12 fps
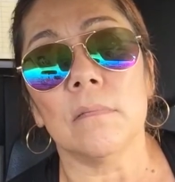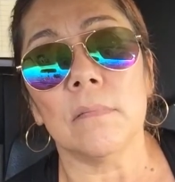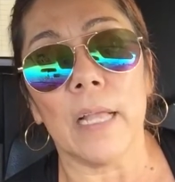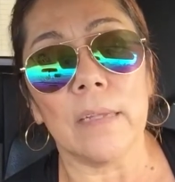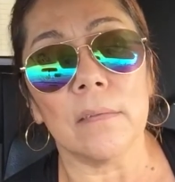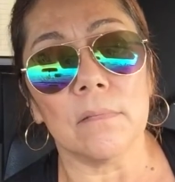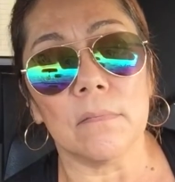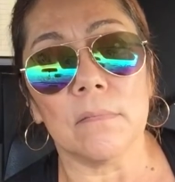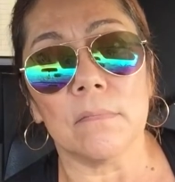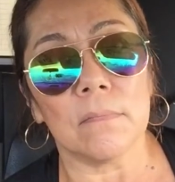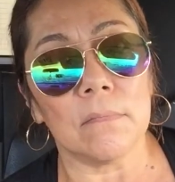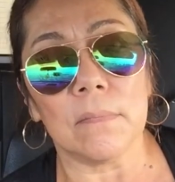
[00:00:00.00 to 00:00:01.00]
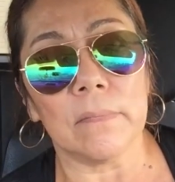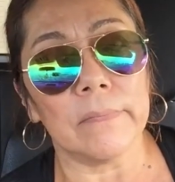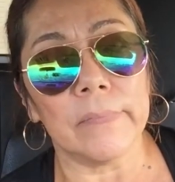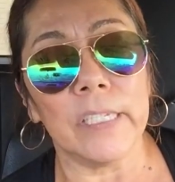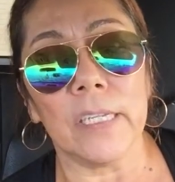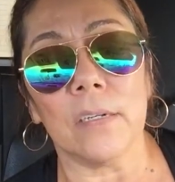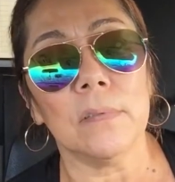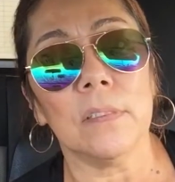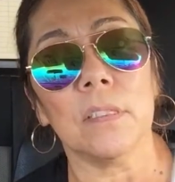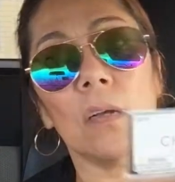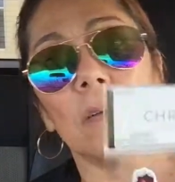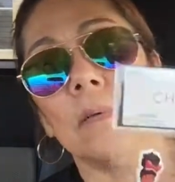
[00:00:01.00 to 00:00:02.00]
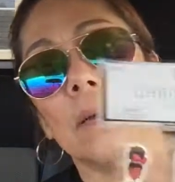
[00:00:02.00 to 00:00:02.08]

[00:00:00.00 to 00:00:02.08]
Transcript: Like, you know, so